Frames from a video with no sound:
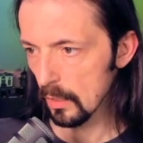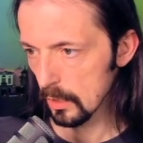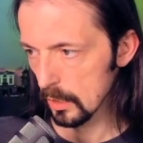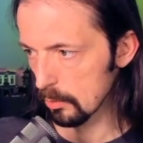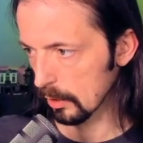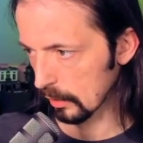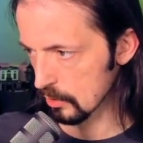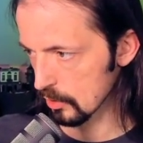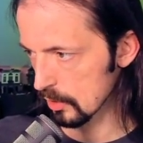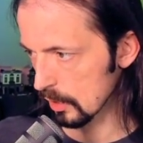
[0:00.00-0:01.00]
Here we can
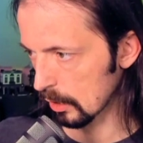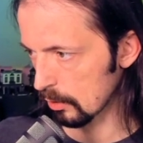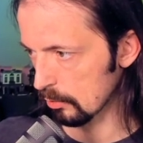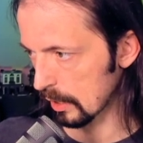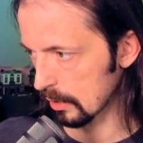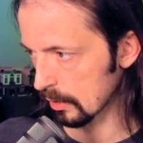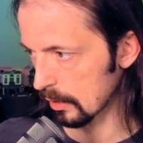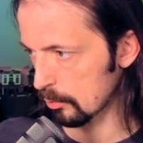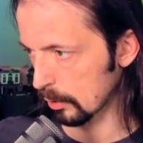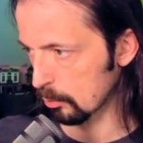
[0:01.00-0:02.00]
see how the
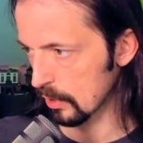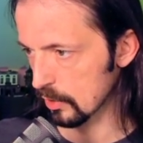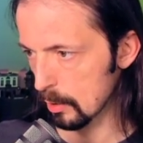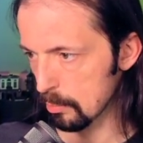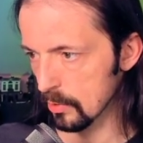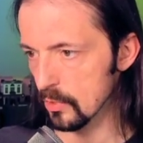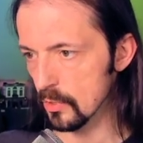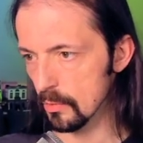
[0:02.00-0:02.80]
entire request happens.